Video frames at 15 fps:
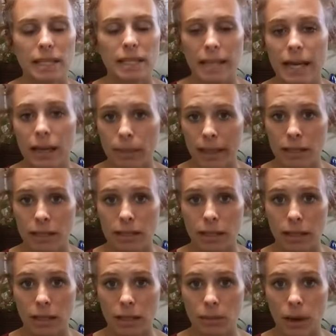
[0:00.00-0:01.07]
sciatic pain is
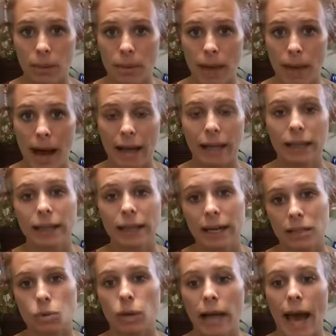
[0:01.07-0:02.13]
going to keep coming back. And
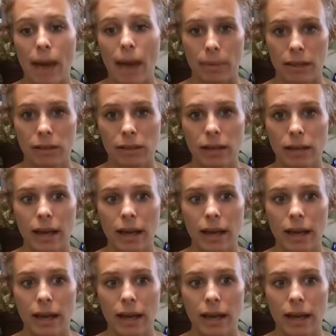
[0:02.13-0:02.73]
that's what happened.